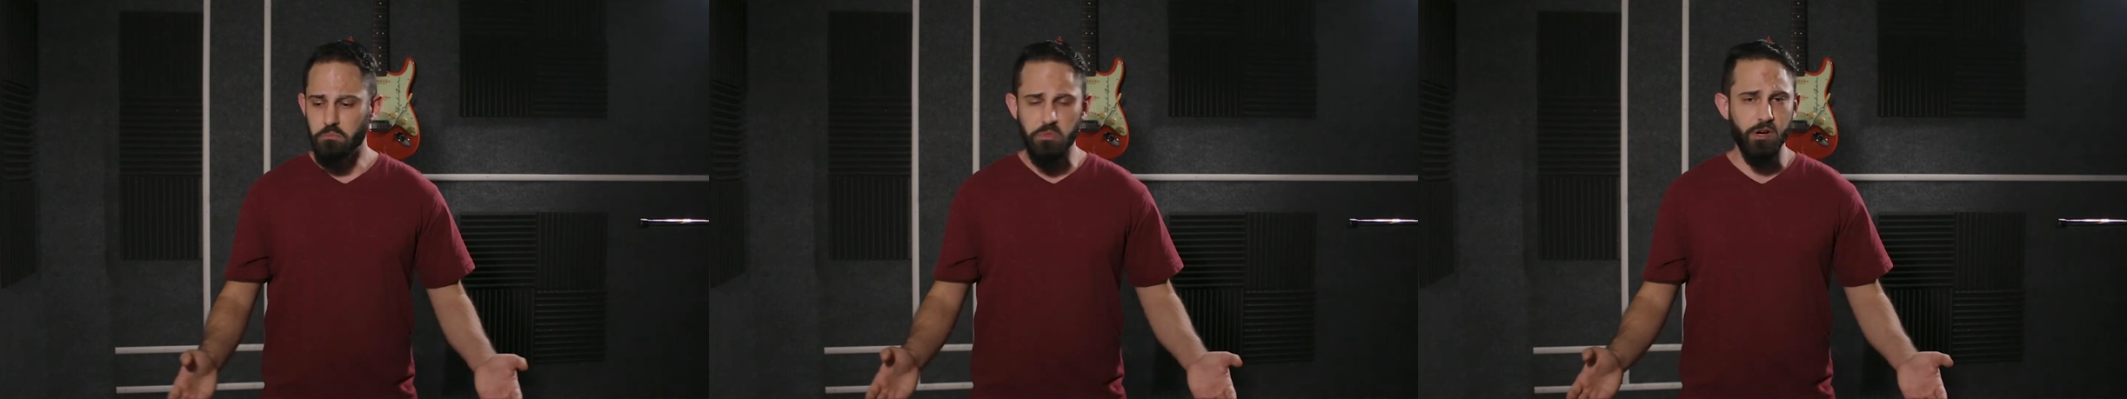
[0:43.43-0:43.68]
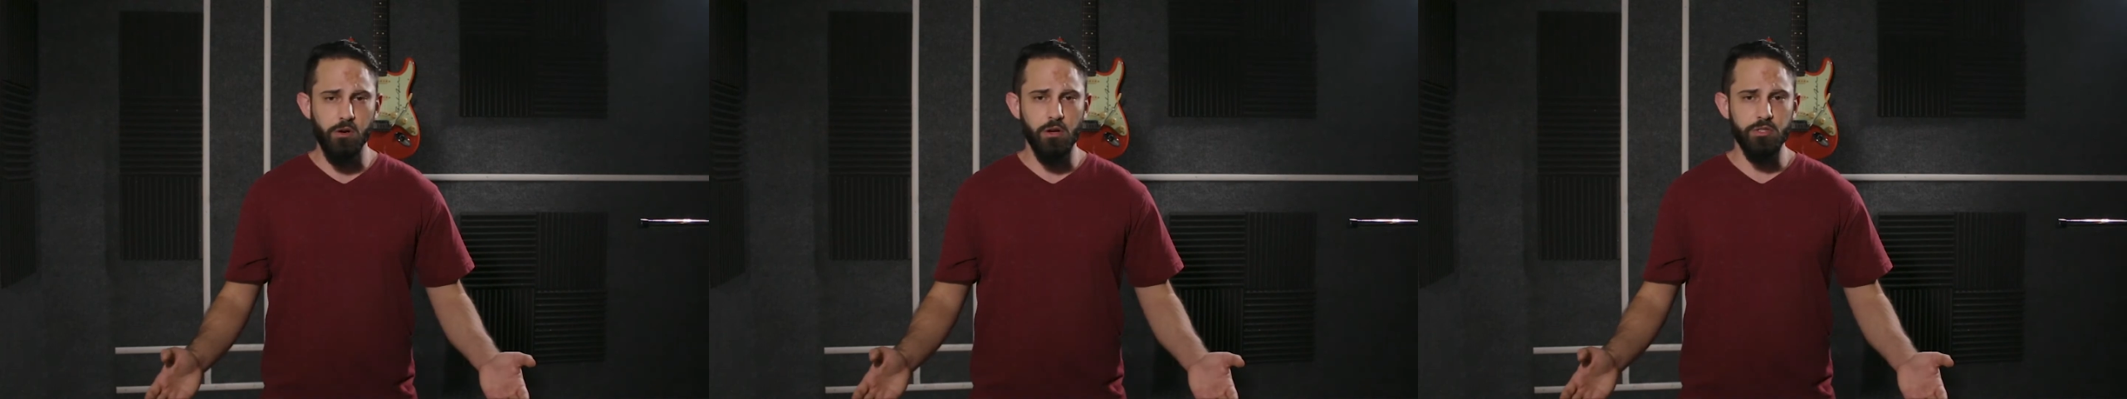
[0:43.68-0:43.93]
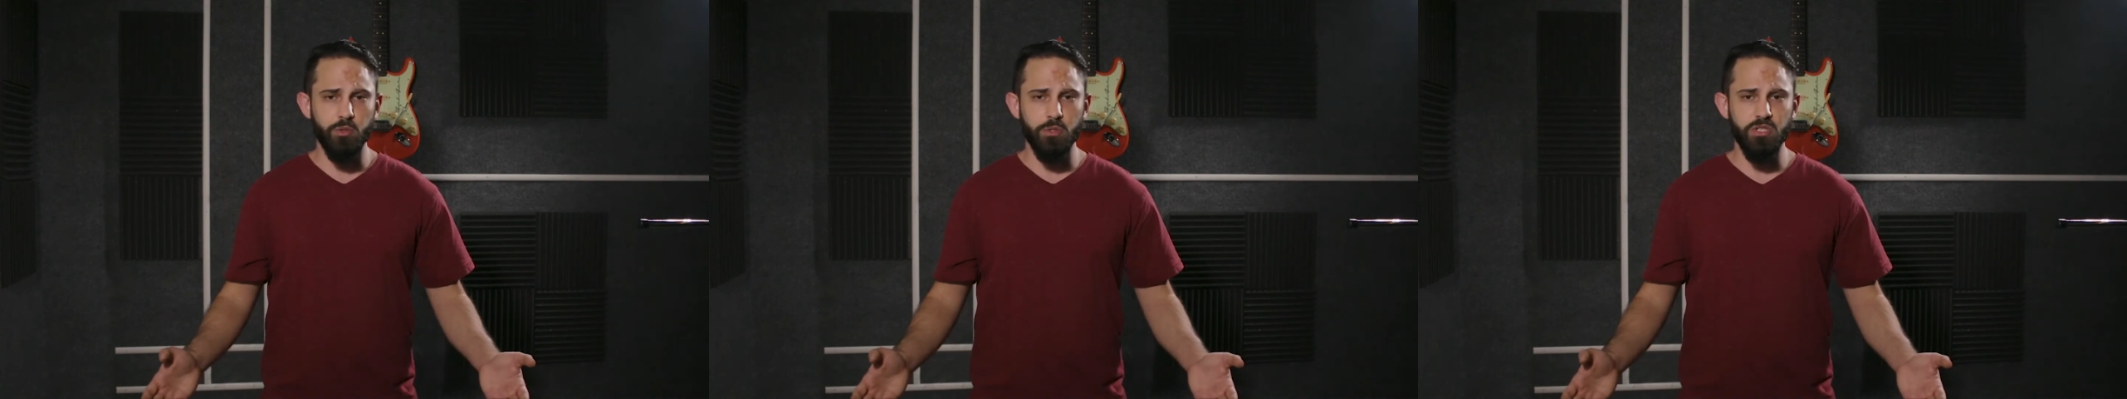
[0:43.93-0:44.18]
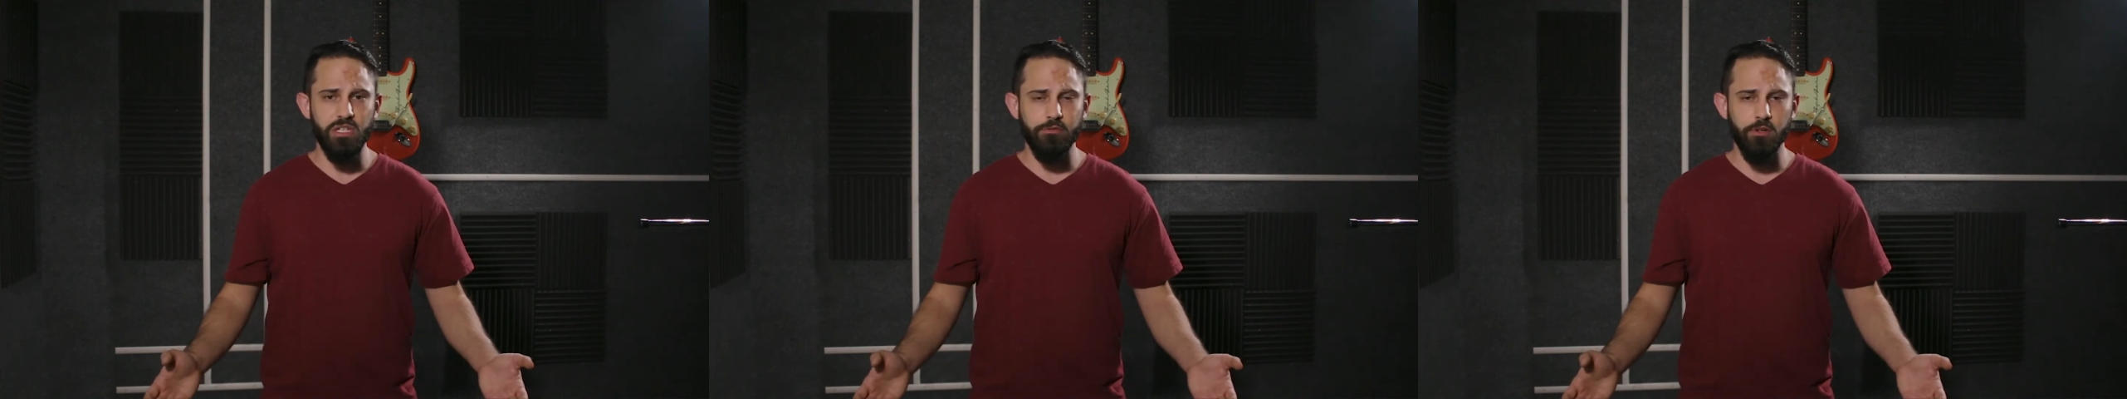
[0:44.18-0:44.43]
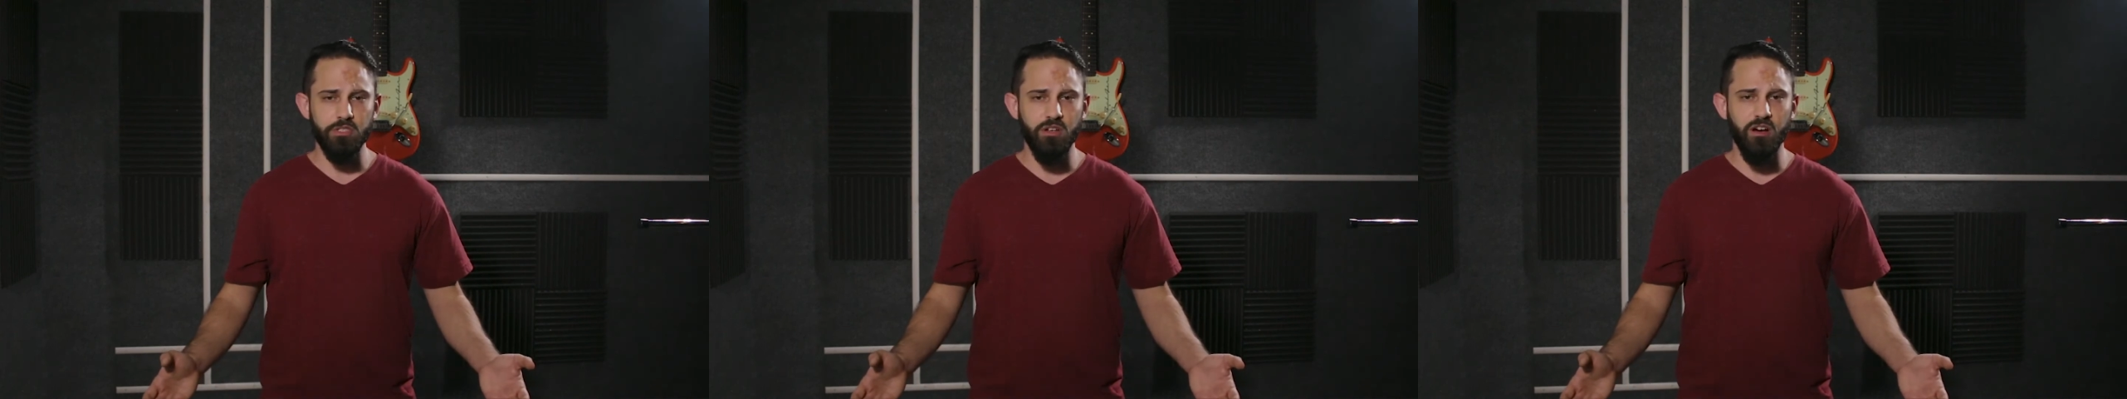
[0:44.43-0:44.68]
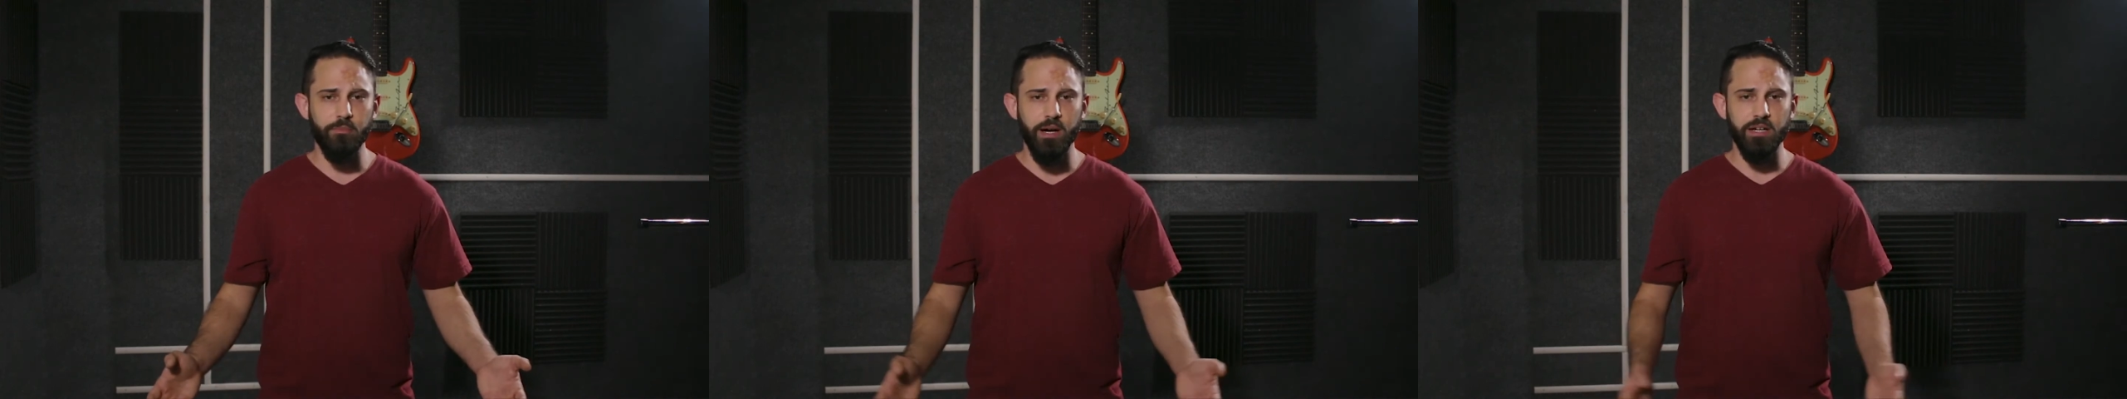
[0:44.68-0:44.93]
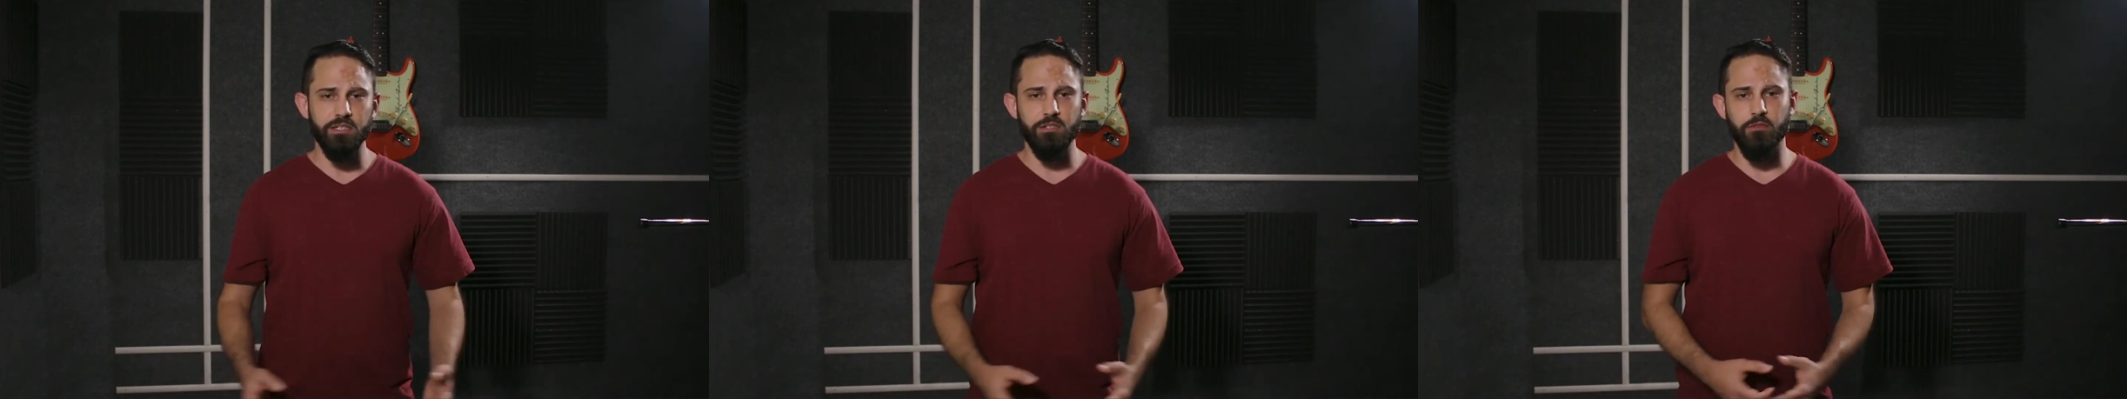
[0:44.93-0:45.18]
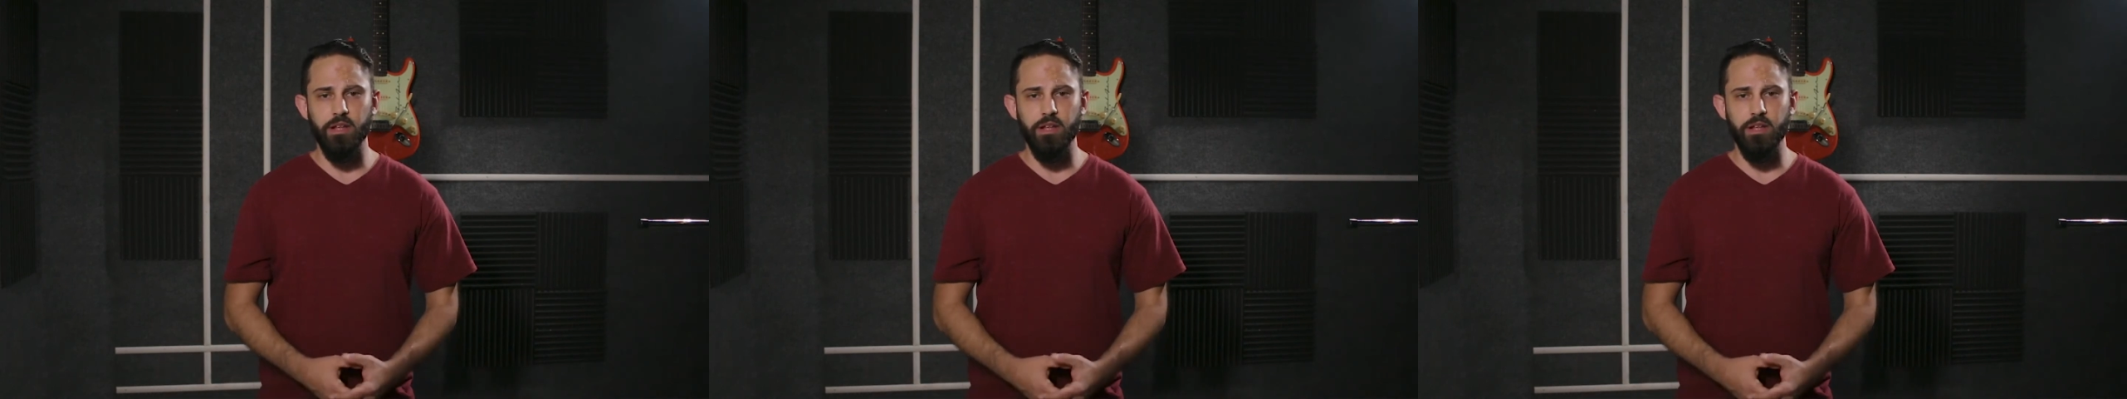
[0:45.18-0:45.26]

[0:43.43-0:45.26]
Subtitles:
There are all sorts of different softboxes